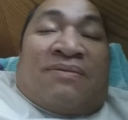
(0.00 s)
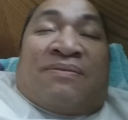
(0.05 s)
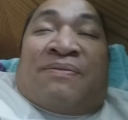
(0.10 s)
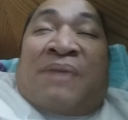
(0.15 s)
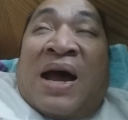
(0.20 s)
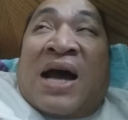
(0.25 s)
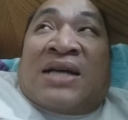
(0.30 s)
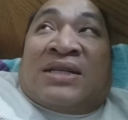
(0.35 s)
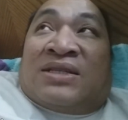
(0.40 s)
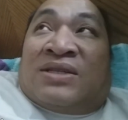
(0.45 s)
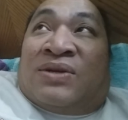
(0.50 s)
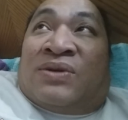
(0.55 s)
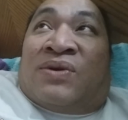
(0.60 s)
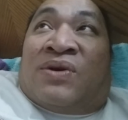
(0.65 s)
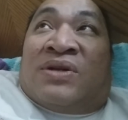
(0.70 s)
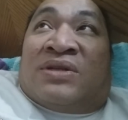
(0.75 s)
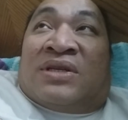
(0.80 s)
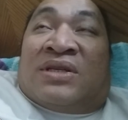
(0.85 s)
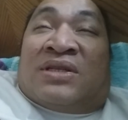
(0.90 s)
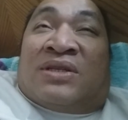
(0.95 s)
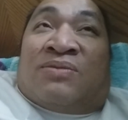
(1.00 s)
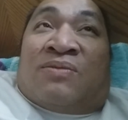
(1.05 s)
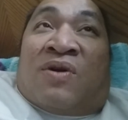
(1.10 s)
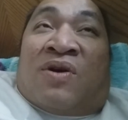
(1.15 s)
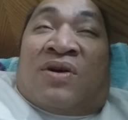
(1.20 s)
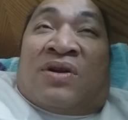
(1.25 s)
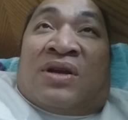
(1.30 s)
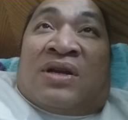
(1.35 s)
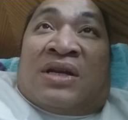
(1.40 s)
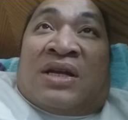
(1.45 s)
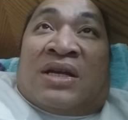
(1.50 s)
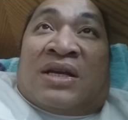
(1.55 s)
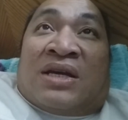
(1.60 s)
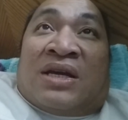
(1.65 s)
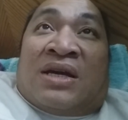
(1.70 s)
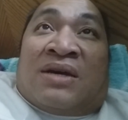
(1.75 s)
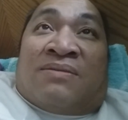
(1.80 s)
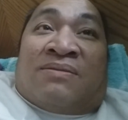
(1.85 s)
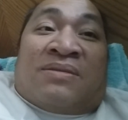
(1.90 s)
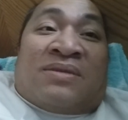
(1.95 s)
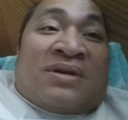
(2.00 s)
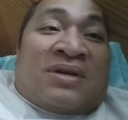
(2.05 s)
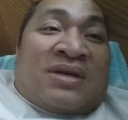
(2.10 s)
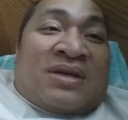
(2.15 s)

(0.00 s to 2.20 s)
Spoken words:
Pastor Royce is smarter than him.